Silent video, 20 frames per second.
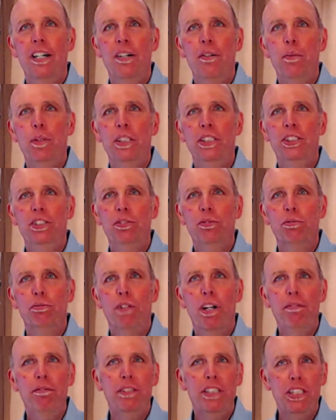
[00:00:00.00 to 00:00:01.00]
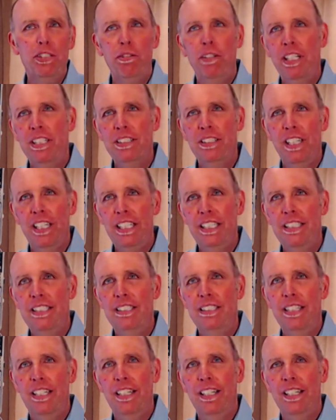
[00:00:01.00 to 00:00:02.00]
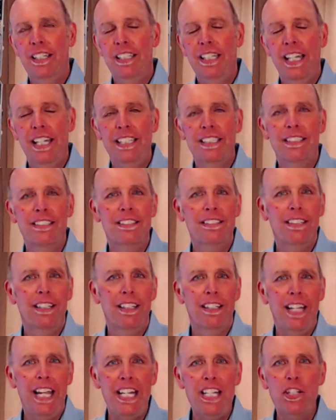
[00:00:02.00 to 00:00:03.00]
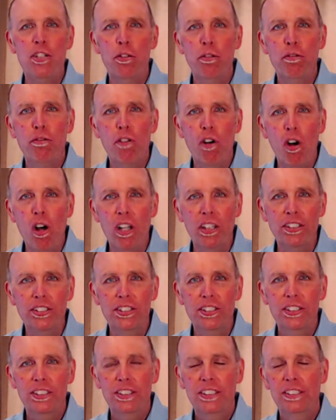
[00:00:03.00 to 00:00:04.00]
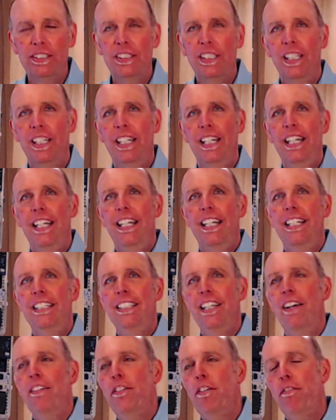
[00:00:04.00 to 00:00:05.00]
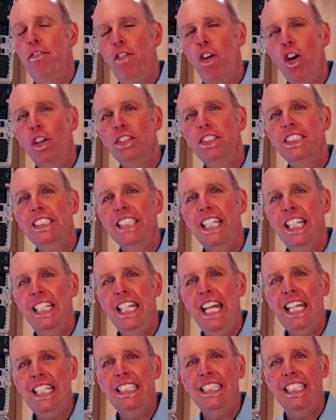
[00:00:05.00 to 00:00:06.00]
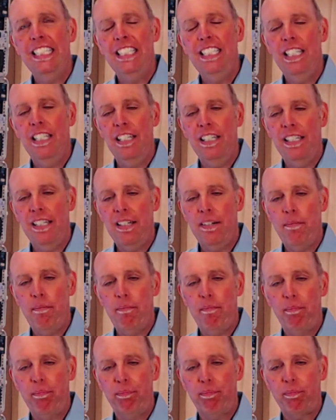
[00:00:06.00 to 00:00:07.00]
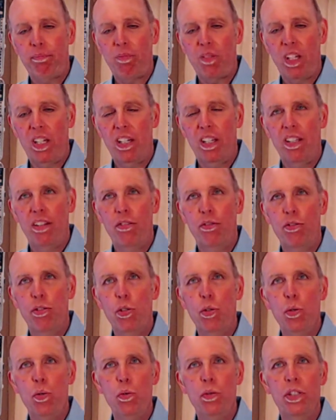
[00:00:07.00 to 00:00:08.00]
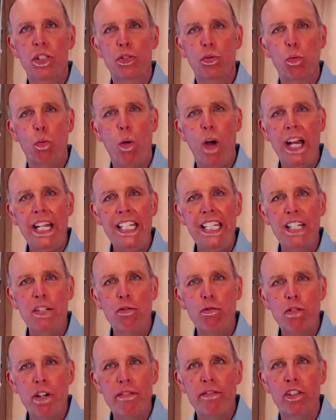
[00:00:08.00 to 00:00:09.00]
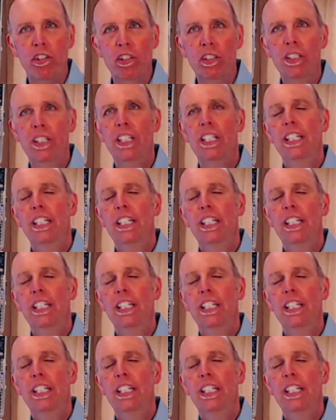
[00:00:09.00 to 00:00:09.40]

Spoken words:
which roughly translates as Angel Falls. Now, the falls is connected to this winding river,